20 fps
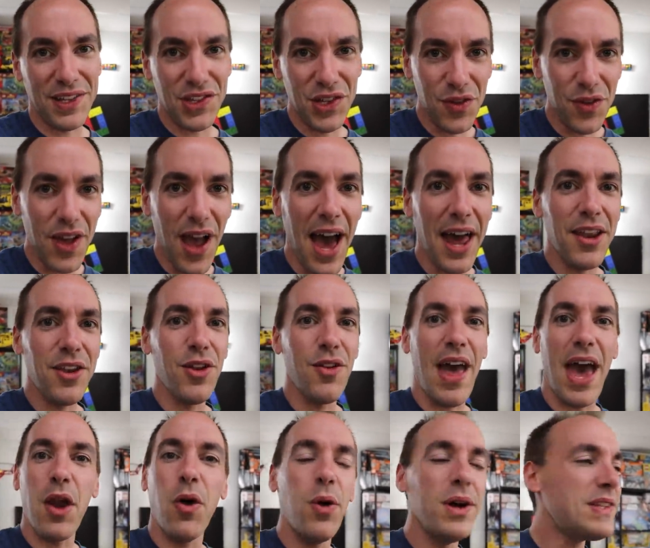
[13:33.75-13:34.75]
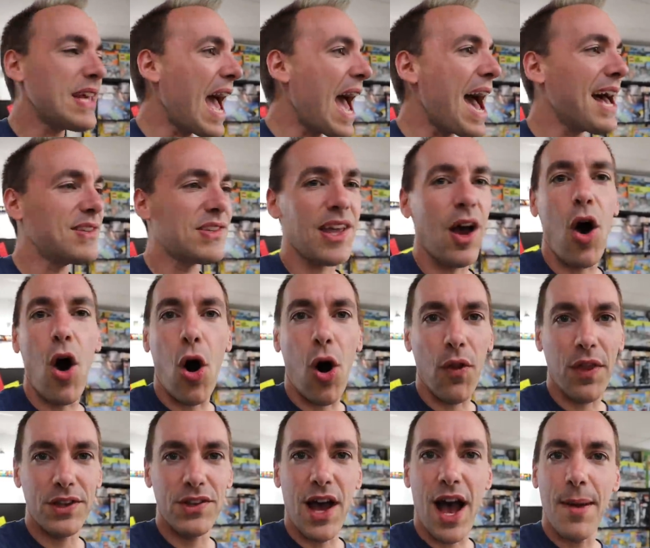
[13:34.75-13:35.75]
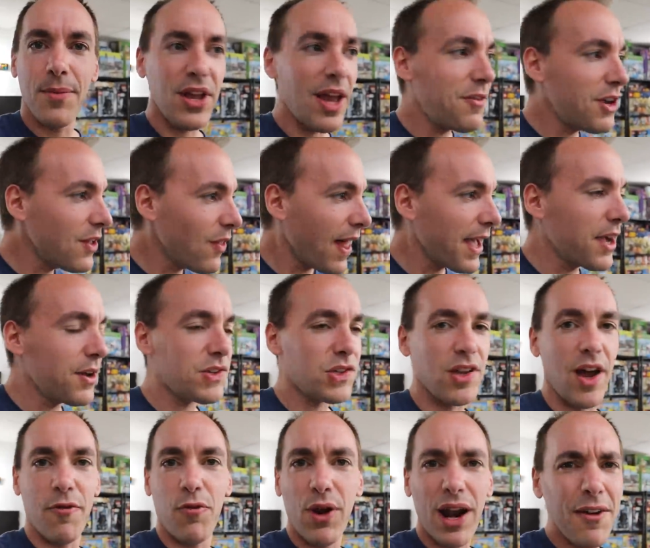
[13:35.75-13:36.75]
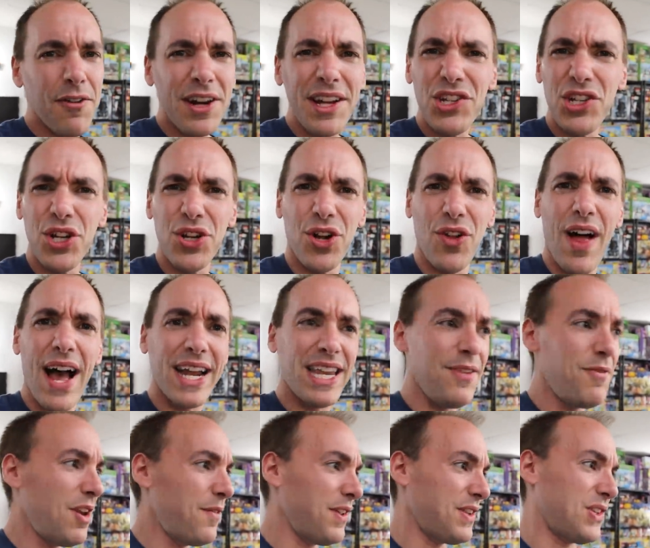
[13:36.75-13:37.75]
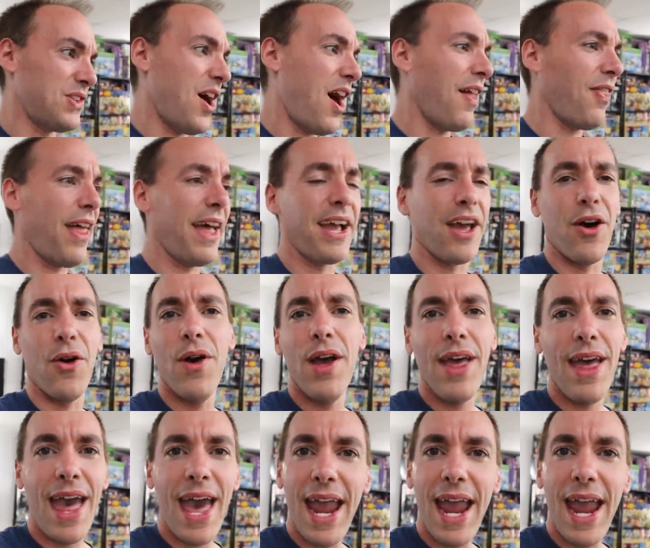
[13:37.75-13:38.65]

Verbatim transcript: So you got to do that. Always ask all the time. Do you have any LEGO stuff? Whatever it is you collect, even if it's non-LEGO.